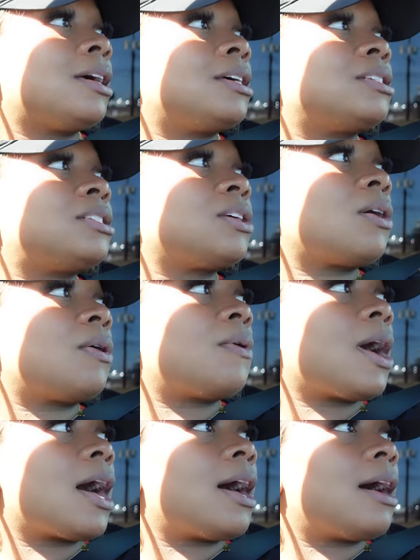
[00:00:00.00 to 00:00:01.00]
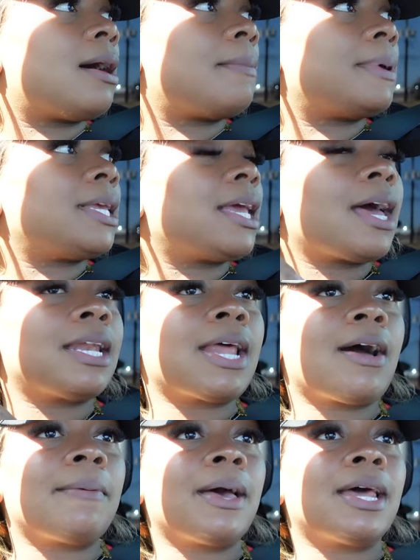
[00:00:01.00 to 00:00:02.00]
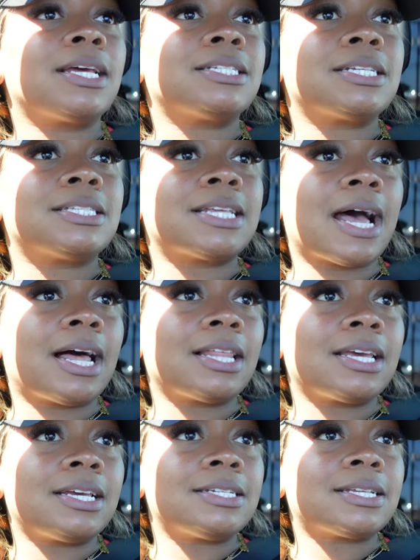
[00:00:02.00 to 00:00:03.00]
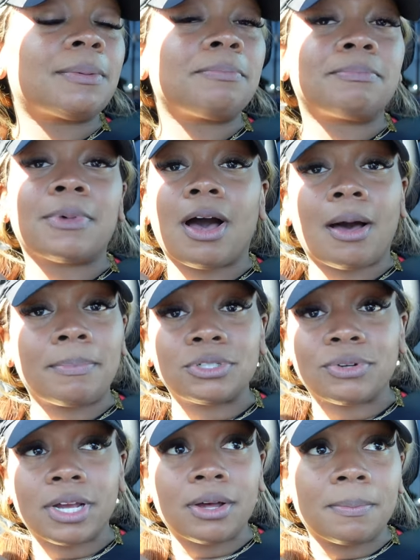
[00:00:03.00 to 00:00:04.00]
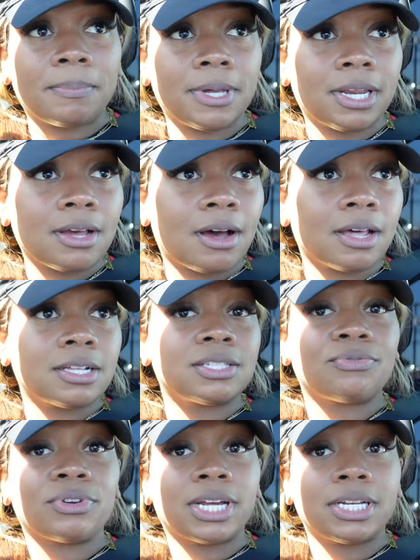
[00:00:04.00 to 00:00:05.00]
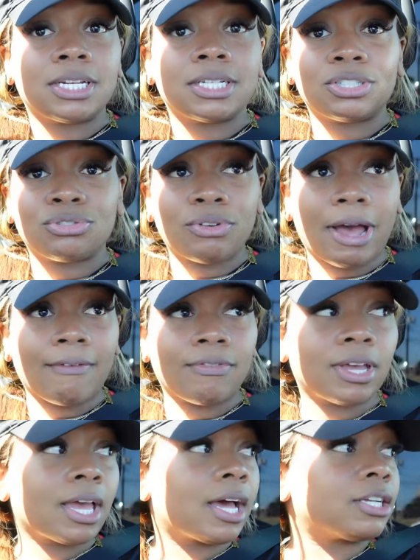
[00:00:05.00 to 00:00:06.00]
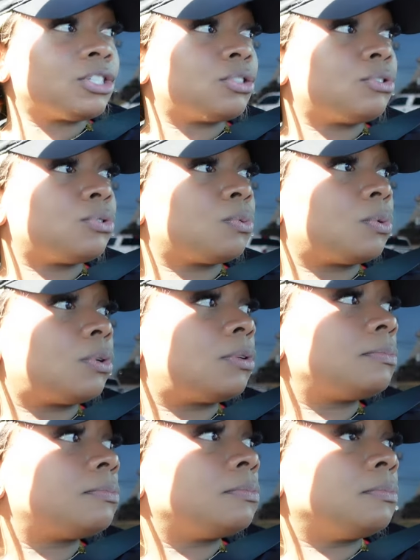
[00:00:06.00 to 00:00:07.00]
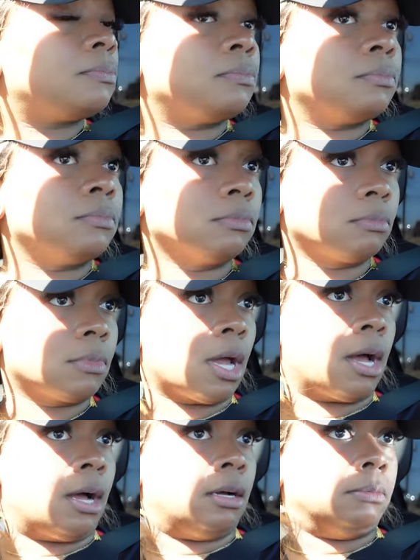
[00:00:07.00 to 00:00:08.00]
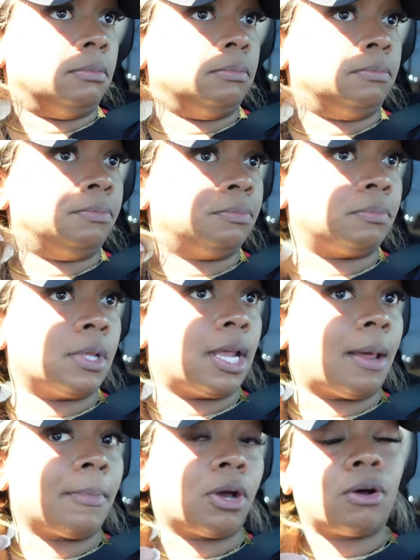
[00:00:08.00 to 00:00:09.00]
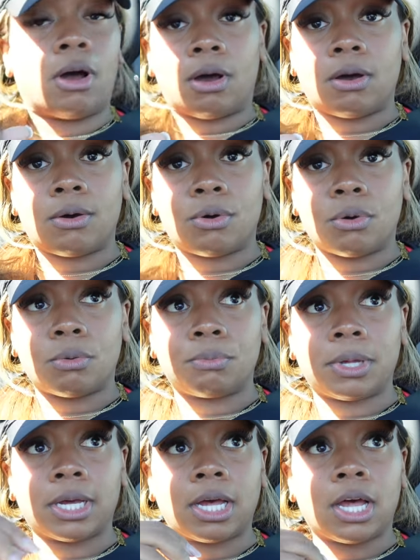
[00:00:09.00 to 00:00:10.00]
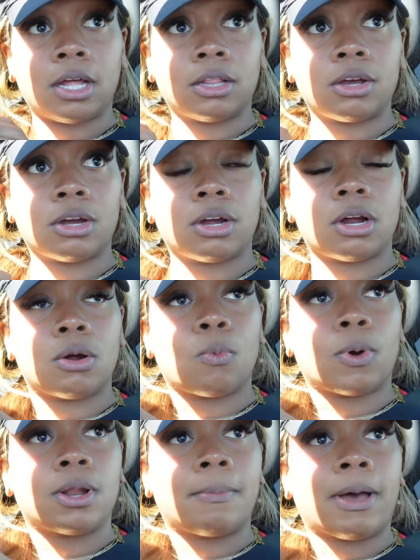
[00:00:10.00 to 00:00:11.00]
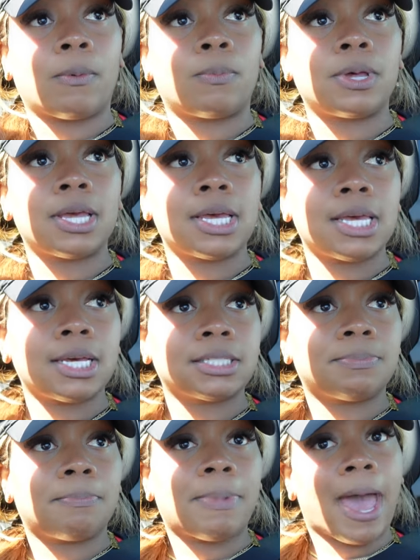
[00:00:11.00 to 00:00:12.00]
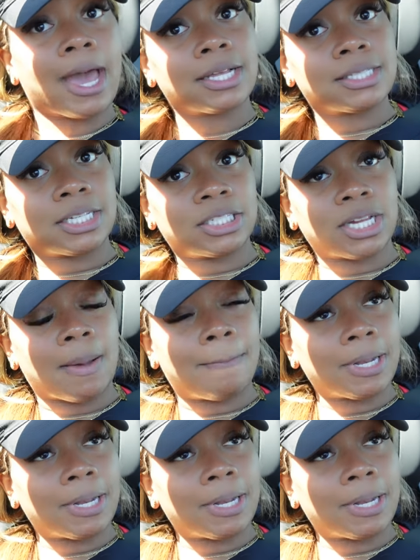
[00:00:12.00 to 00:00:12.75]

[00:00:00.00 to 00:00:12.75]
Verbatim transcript: So yeah, now I'm heading to Sally's. I'm on Petrenko, beating all this freaking traffic as usual. And I'm gonna go home and color one of my wigs back to jet